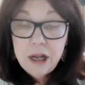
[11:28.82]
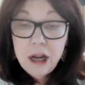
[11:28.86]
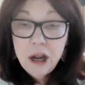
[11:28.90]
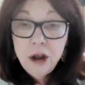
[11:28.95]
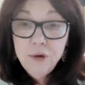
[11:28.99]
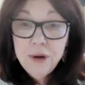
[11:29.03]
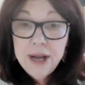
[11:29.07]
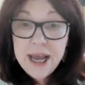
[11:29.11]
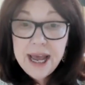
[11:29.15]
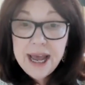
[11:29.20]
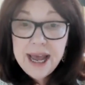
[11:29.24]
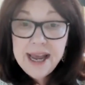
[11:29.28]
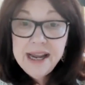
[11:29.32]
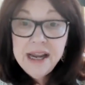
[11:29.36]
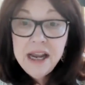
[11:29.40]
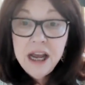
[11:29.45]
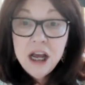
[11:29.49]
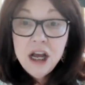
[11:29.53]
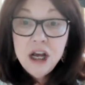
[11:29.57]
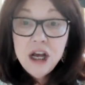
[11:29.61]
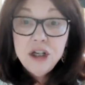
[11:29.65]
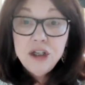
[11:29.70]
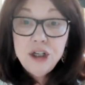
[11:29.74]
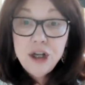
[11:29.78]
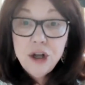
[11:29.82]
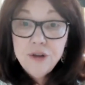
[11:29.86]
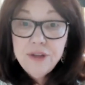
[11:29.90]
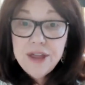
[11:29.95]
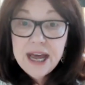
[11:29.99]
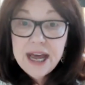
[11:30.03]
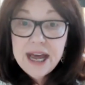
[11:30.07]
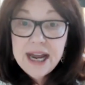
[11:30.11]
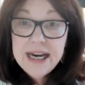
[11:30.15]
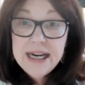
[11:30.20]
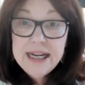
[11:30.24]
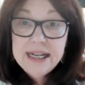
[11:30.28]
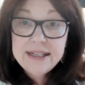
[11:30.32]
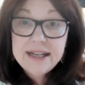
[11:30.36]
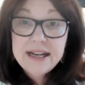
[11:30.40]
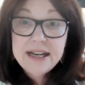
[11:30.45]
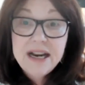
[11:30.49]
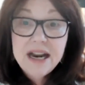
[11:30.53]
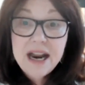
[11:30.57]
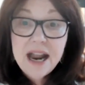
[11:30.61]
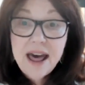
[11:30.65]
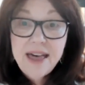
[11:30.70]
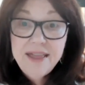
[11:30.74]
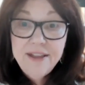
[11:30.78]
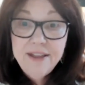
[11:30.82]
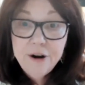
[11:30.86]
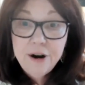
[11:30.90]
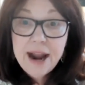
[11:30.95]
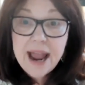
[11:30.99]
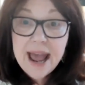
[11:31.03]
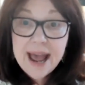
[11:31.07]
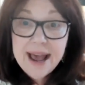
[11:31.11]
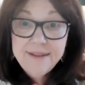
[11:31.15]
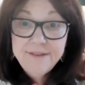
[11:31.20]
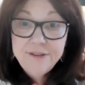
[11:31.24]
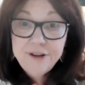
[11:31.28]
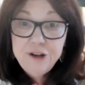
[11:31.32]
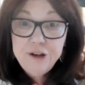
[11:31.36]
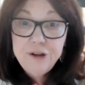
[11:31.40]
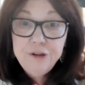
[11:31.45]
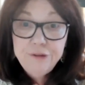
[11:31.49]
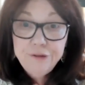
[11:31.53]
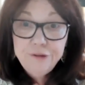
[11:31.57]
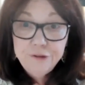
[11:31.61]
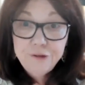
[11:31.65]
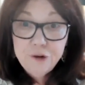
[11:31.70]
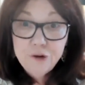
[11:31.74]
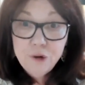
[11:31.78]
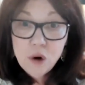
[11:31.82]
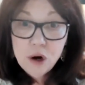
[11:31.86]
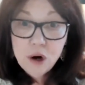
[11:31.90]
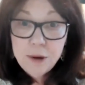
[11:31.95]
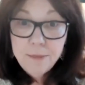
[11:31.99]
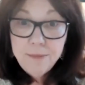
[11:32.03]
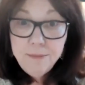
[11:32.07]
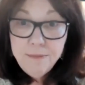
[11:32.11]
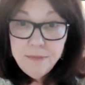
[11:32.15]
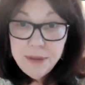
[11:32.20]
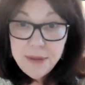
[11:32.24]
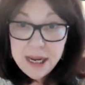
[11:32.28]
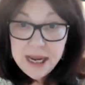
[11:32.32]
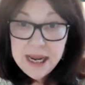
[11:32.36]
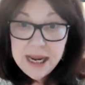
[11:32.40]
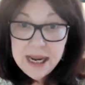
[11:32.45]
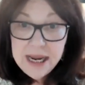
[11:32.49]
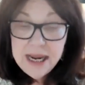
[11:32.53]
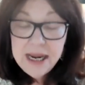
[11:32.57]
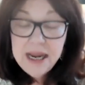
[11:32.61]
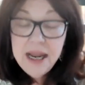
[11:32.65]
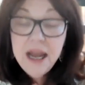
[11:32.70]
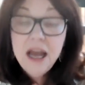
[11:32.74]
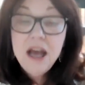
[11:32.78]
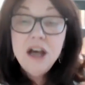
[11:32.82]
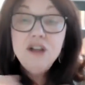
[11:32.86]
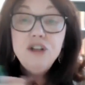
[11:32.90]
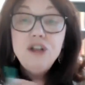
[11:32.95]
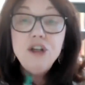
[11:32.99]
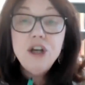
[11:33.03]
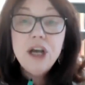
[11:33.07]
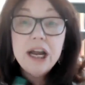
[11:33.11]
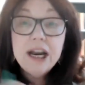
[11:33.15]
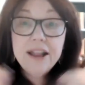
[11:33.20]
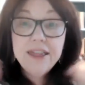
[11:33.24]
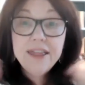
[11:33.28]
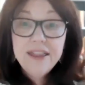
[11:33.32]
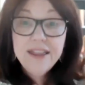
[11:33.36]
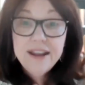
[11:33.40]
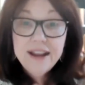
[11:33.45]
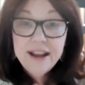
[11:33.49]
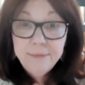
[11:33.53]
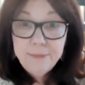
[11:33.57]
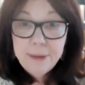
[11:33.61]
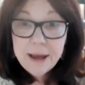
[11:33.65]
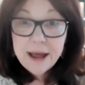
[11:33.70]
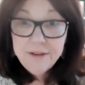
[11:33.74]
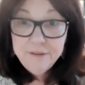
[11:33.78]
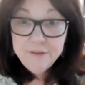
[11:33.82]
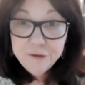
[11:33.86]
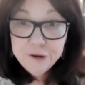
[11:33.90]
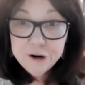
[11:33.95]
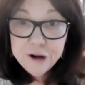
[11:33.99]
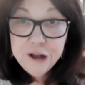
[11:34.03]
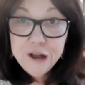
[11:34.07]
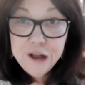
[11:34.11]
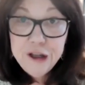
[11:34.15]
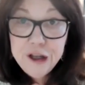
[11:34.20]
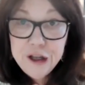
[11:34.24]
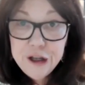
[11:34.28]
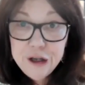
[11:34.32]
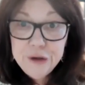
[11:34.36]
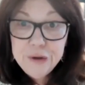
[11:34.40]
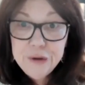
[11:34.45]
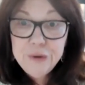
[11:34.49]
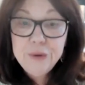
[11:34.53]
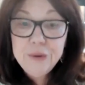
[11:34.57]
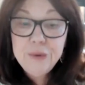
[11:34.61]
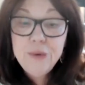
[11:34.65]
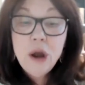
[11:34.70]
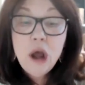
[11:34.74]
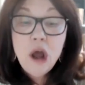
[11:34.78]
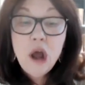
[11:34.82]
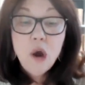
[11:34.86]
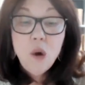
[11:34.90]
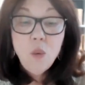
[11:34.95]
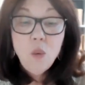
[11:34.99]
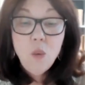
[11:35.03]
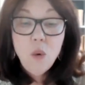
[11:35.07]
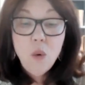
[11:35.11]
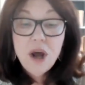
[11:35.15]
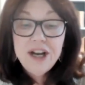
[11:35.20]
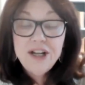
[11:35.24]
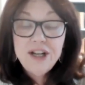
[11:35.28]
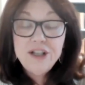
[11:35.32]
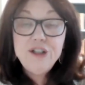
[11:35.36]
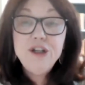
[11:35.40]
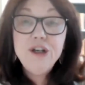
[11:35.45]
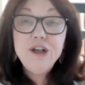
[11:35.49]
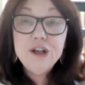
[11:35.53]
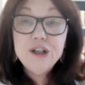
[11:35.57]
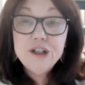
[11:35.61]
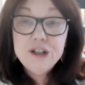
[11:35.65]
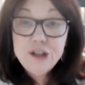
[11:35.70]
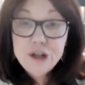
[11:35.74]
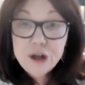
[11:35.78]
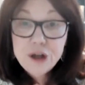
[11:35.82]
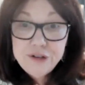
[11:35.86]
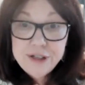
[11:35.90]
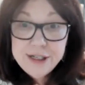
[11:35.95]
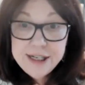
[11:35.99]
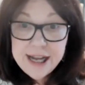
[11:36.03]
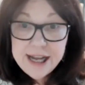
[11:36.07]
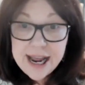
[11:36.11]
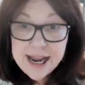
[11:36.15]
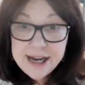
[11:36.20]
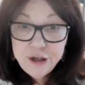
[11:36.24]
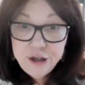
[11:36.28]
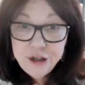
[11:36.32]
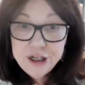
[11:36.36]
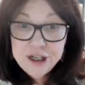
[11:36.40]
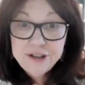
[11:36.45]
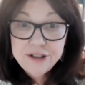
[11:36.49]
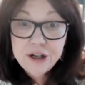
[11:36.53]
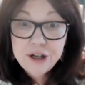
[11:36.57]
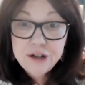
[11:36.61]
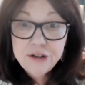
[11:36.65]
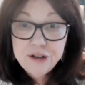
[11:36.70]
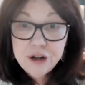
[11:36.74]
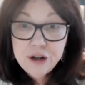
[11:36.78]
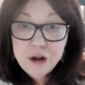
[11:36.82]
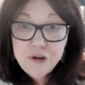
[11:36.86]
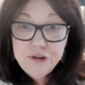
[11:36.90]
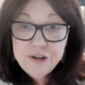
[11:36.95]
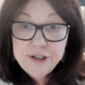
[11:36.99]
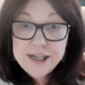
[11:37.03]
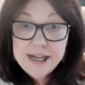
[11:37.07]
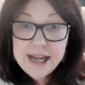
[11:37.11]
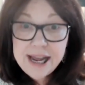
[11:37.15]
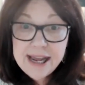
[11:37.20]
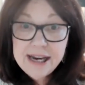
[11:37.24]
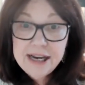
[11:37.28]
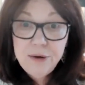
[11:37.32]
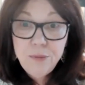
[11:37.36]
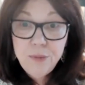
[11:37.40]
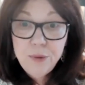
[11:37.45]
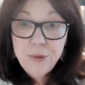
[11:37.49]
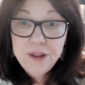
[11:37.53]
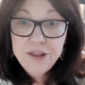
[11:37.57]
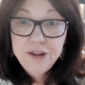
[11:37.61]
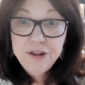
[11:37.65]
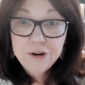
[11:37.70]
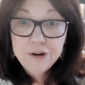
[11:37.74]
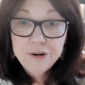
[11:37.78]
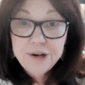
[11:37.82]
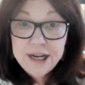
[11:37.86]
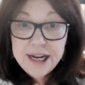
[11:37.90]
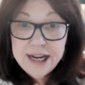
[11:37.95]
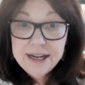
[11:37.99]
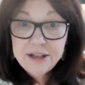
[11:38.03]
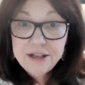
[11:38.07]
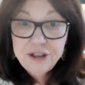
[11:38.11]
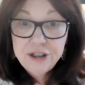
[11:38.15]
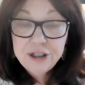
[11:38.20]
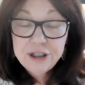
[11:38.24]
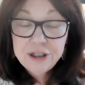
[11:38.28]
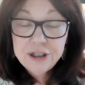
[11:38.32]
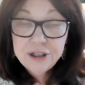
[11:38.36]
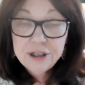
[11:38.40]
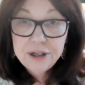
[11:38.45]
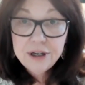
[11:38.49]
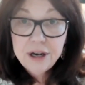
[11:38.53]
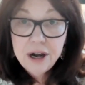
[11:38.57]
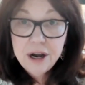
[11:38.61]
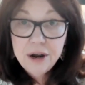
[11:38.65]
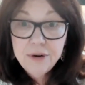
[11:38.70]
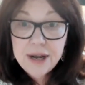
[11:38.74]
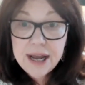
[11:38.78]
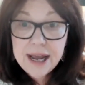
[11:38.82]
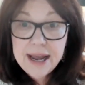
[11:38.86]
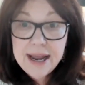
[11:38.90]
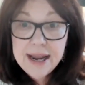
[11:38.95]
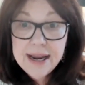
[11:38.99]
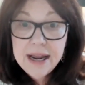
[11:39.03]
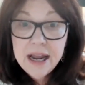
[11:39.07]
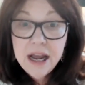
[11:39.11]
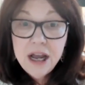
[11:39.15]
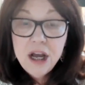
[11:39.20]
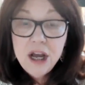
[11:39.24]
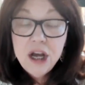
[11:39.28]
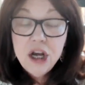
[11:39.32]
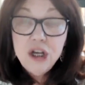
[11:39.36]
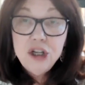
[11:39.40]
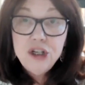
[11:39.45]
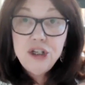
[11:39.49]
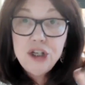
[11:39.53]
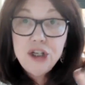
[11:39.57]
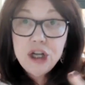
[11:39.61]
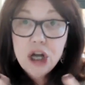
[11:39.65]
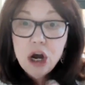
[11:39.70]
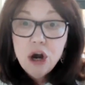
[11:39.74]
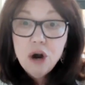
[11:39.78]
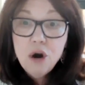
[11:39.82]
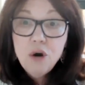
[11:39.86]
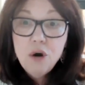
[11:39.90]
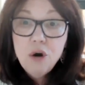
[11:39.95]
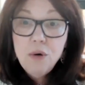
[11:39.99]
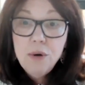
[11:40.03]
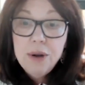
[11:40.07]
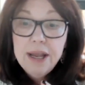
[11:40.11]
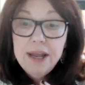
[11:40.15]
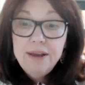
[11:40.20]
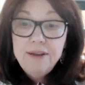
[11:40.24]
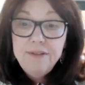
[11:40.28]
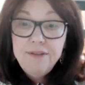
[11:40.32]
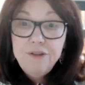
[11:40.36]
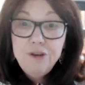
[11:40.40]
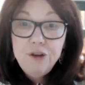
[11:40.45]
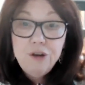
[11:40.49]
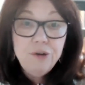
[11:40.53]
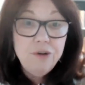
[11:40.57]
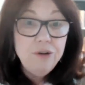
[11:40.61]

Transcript: Okay, so that is another avenue for me. So you got to think about, for you, what is your associations associated with your niche? Okay, so if